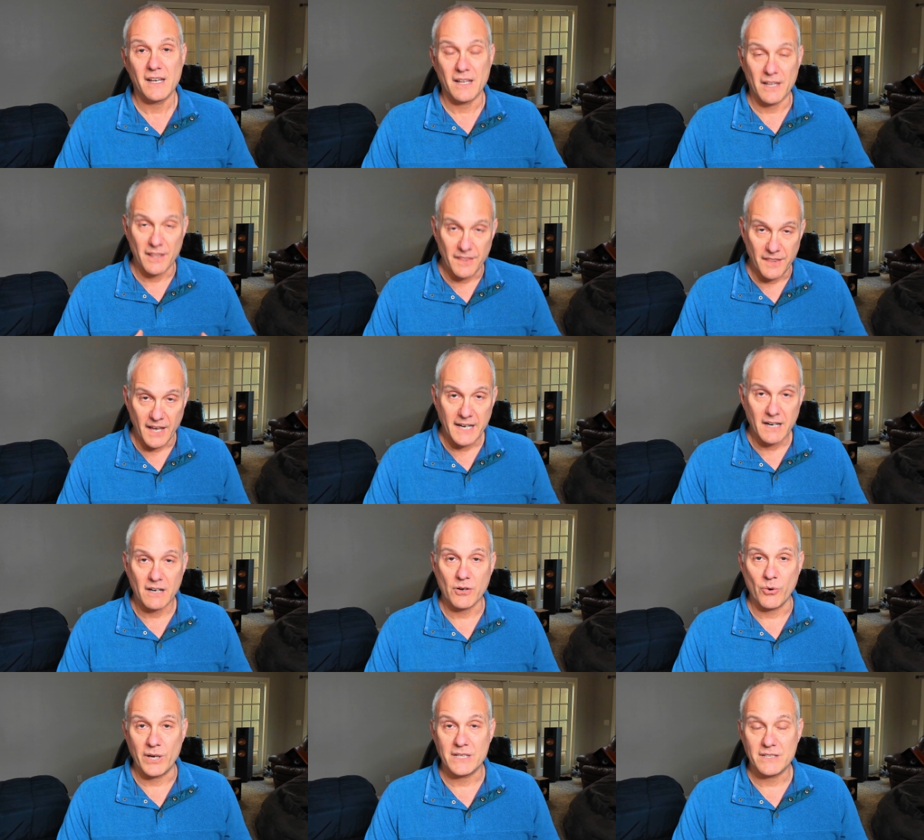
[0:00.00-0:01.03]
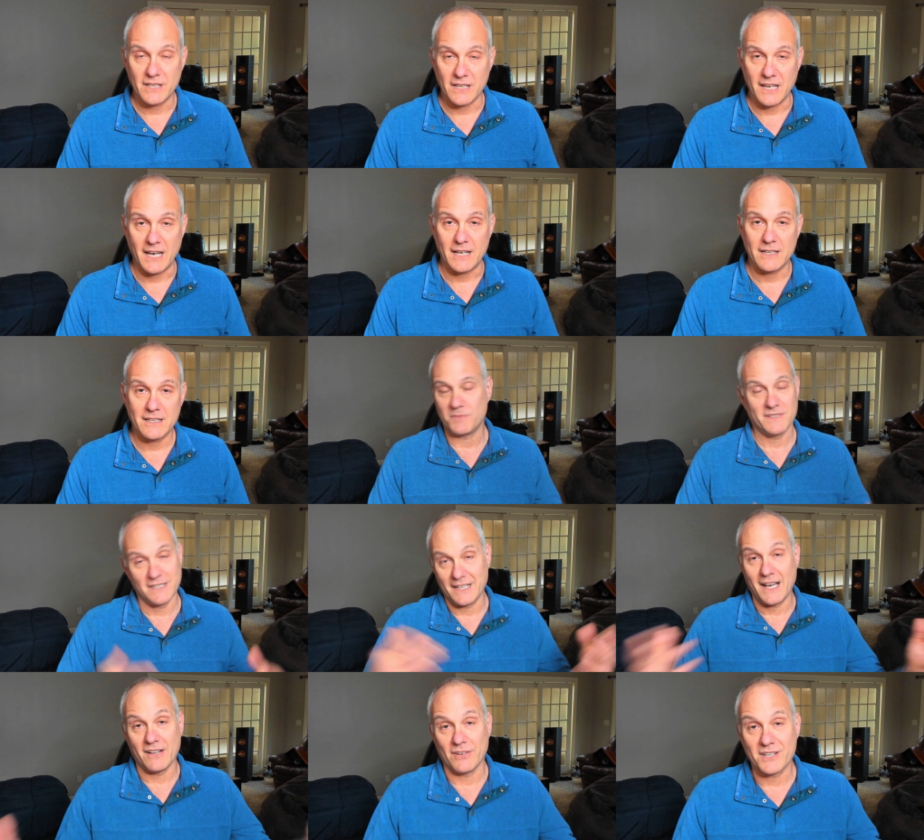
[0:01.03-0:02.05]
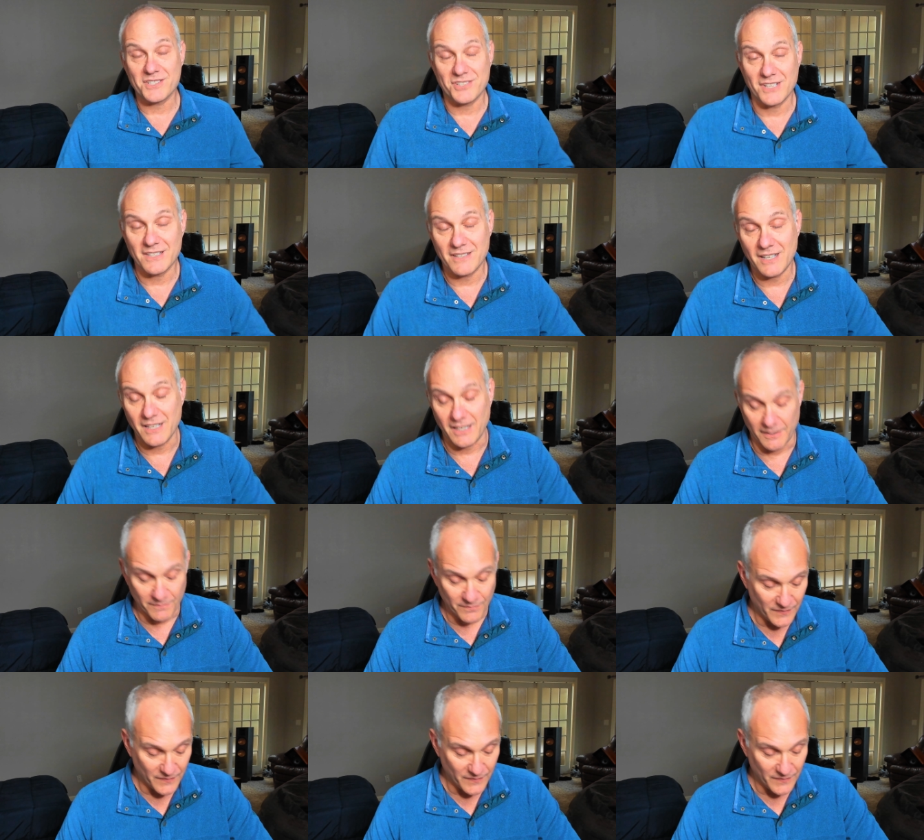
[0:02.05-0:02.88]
they are going to get the LRCT.